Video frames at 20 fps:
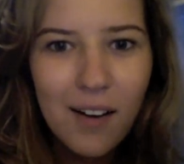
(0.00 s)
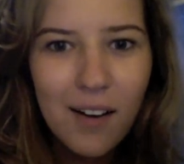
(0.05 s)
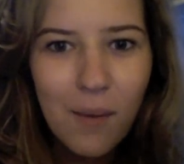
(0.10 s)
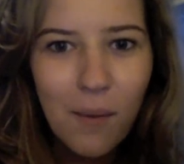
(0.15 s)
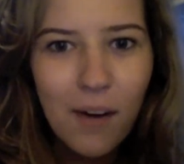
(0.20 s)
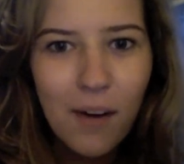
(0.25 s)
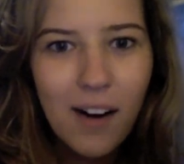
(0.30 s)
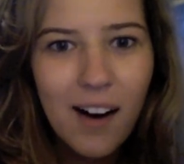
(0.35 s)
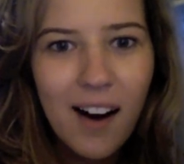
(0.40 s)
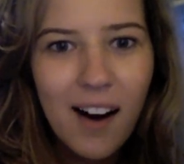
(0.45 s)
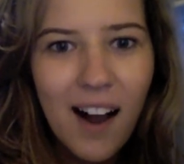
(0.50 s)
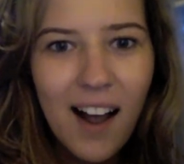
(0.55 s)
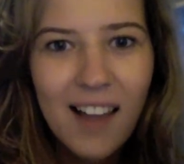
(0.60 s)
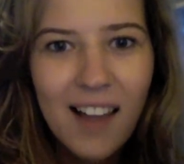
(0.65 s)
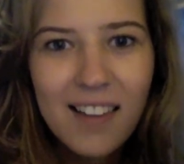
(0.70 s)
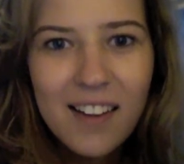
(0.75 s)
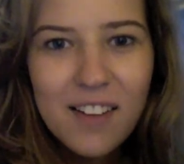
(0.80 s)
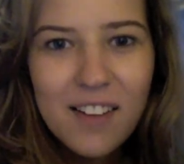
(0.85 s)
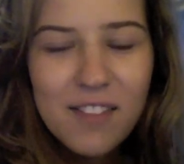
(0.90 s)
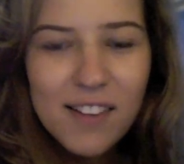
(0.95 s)
where I
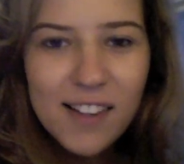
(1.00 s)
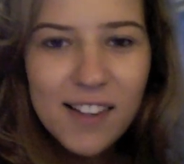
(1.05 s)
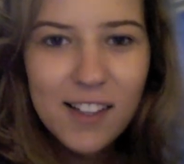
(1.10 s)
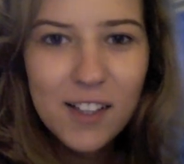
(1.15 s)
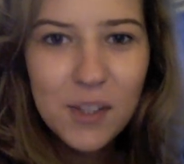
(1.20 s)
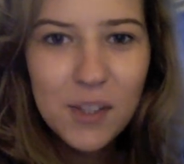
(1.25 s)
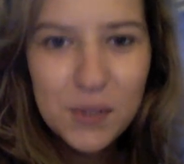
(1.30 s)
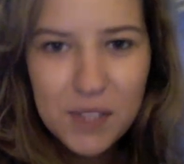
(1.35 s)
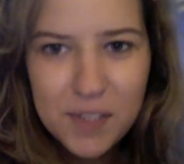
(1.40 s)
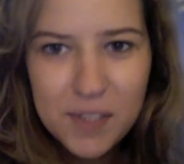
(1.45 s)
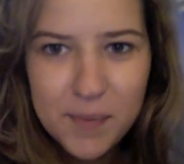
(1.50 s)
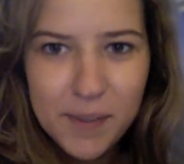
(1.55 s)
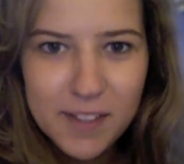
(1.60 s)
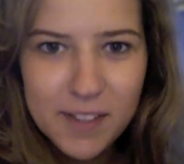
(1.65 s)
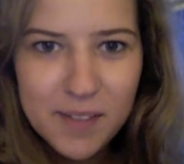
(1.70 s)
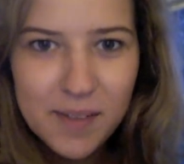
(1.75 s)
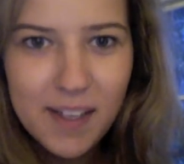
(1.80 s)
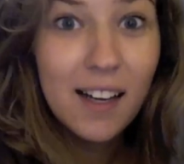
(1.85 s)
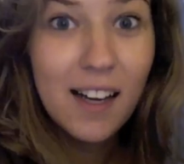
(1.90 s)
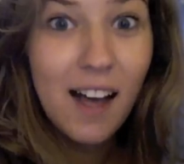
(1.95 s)
live and the closest mall to
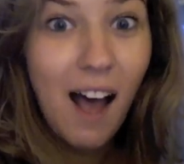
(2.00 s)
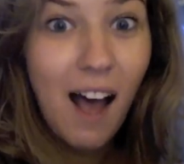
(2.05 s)
me.